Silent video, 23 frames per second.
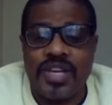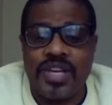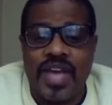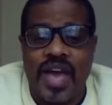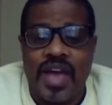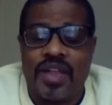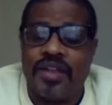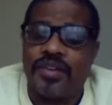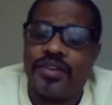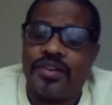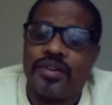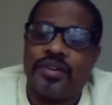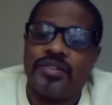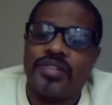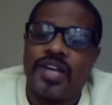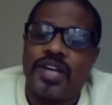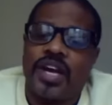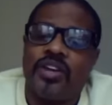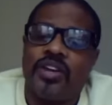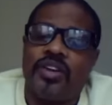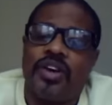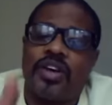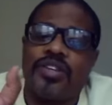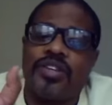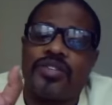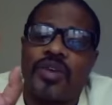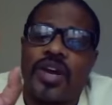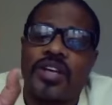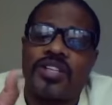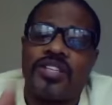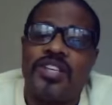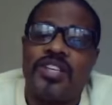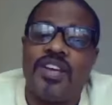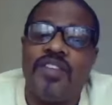calendar, take a look at your
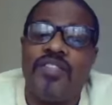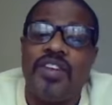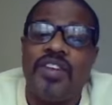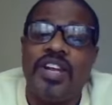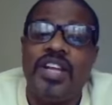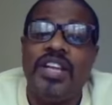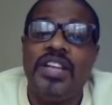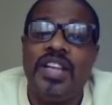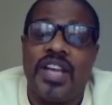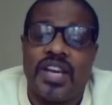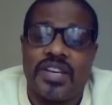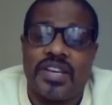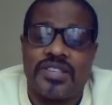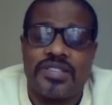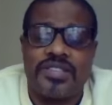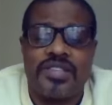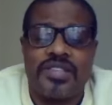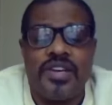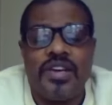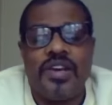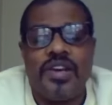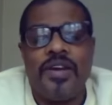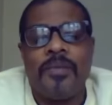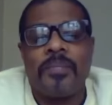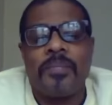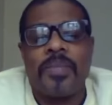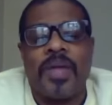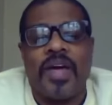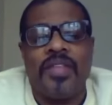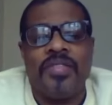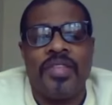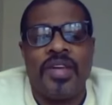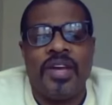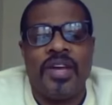activity list,
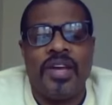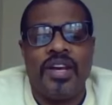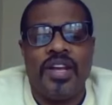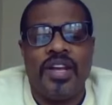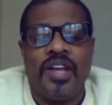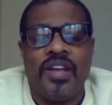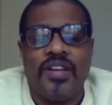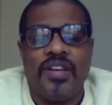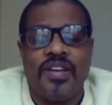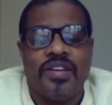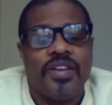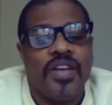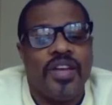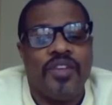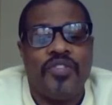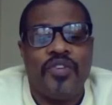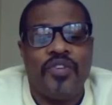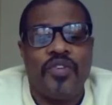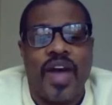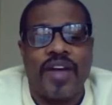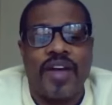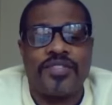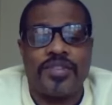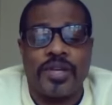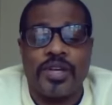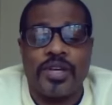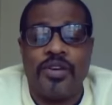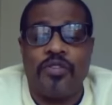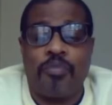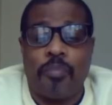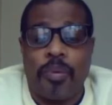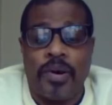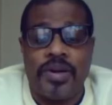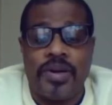and then if you have something
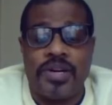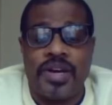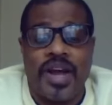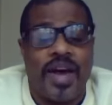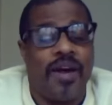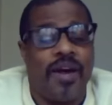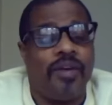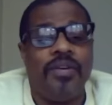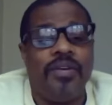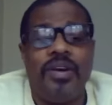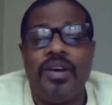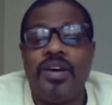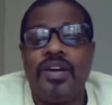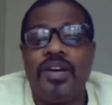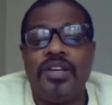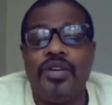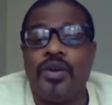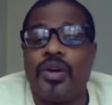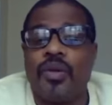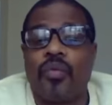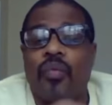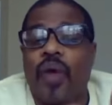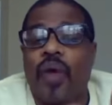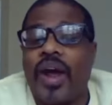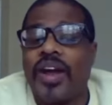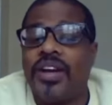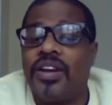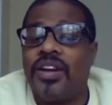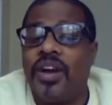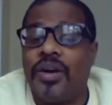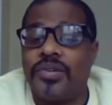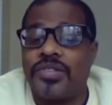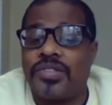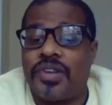you've printed out, you can write
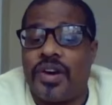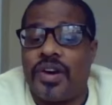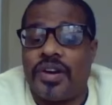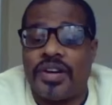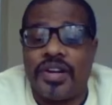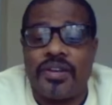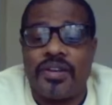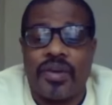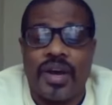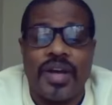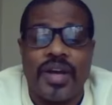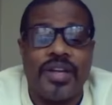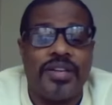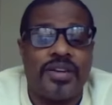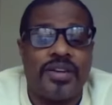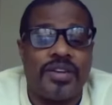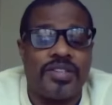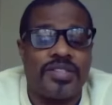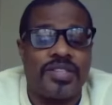notes on it, right? You can